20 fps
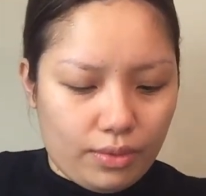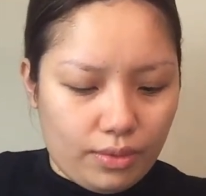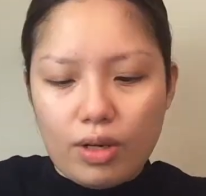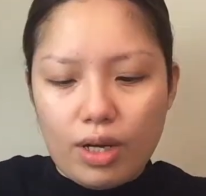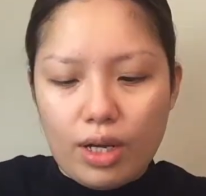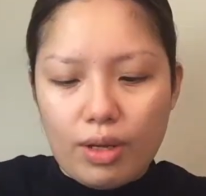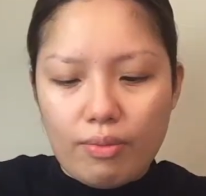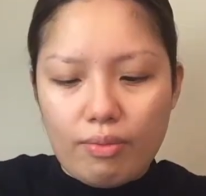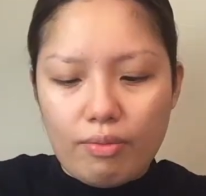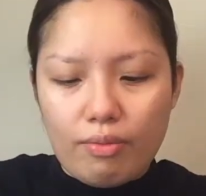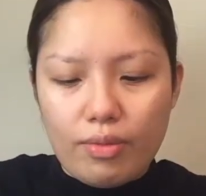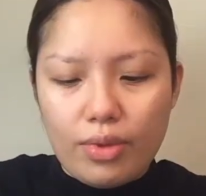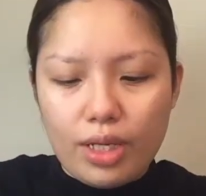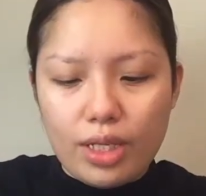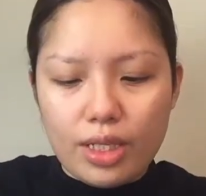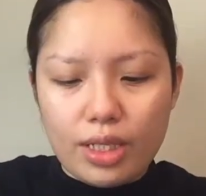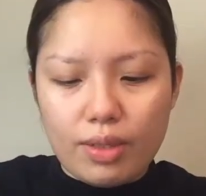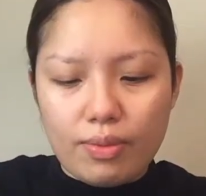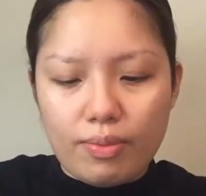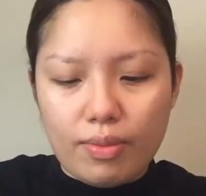I
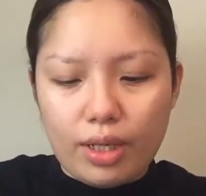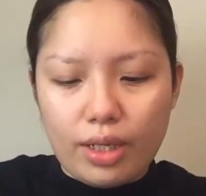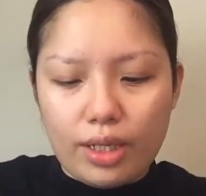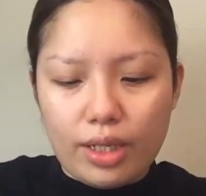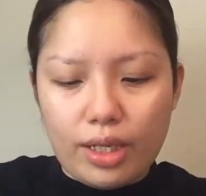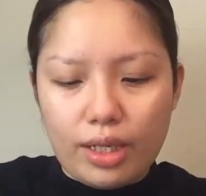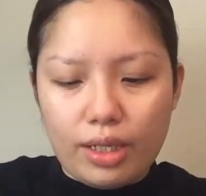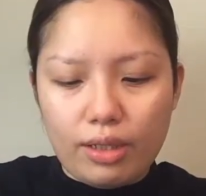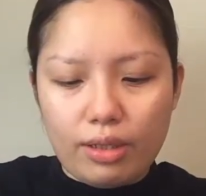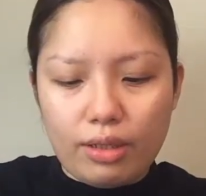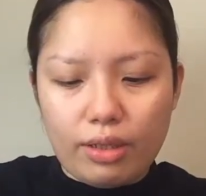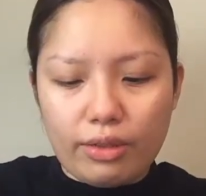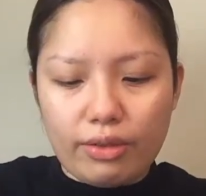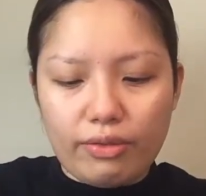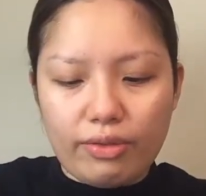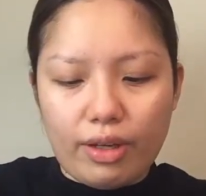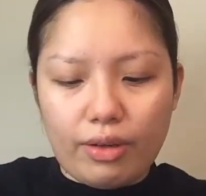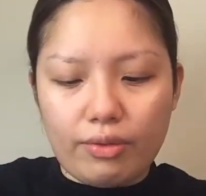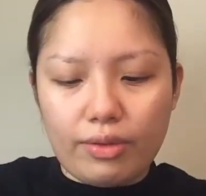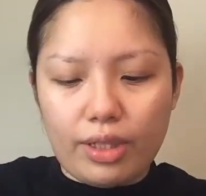mix my Inglot
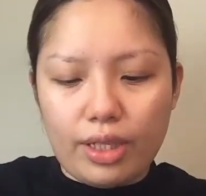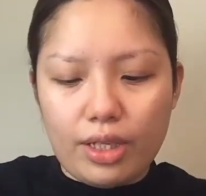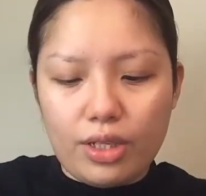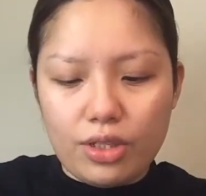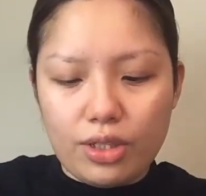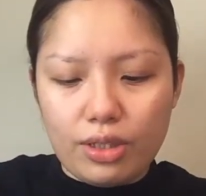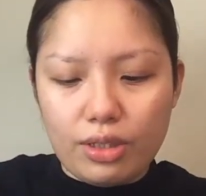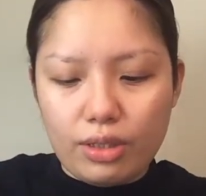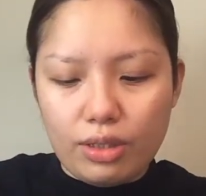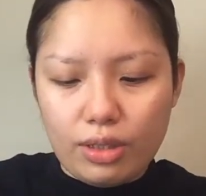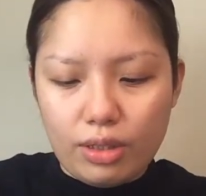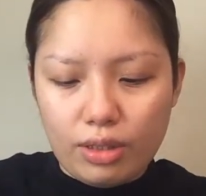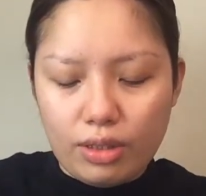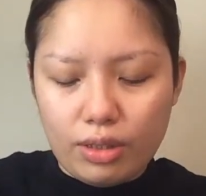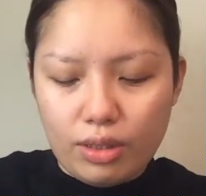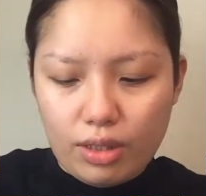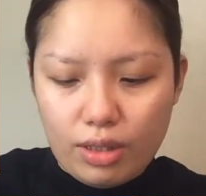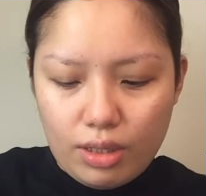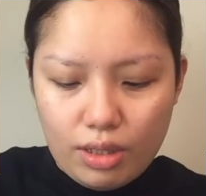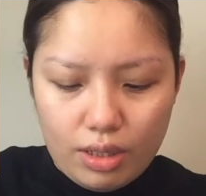foundation
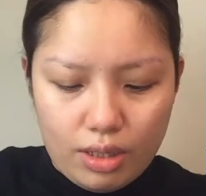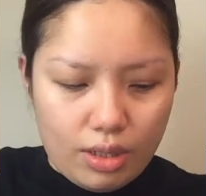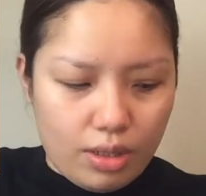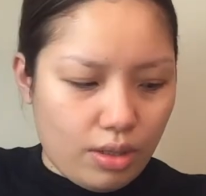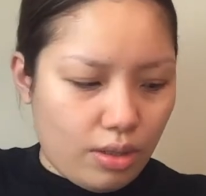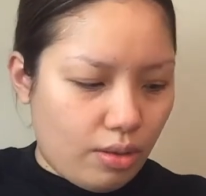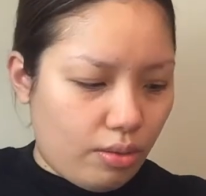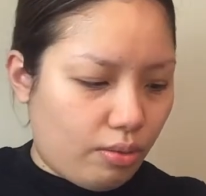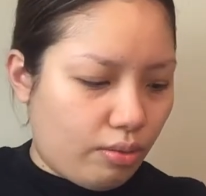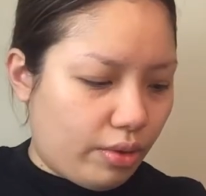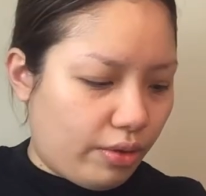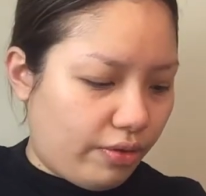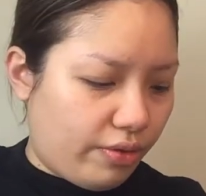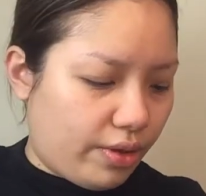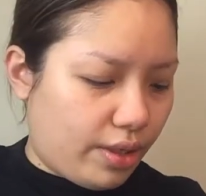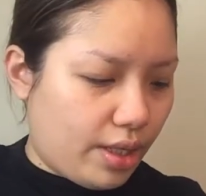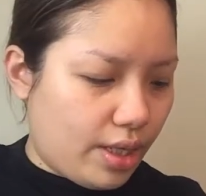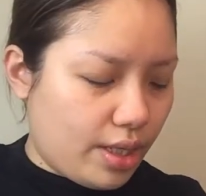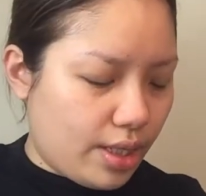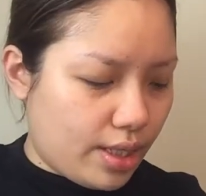
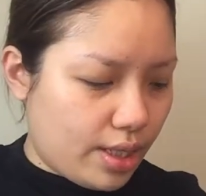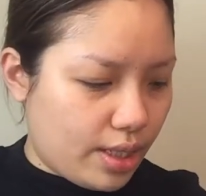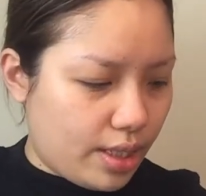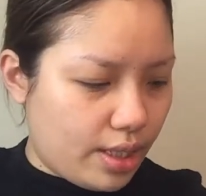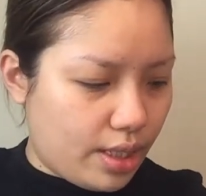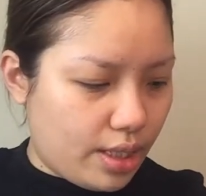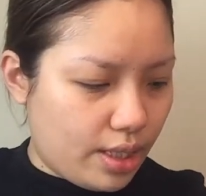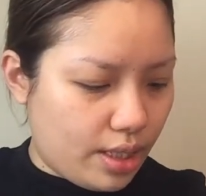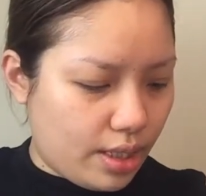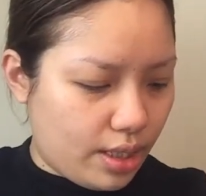with this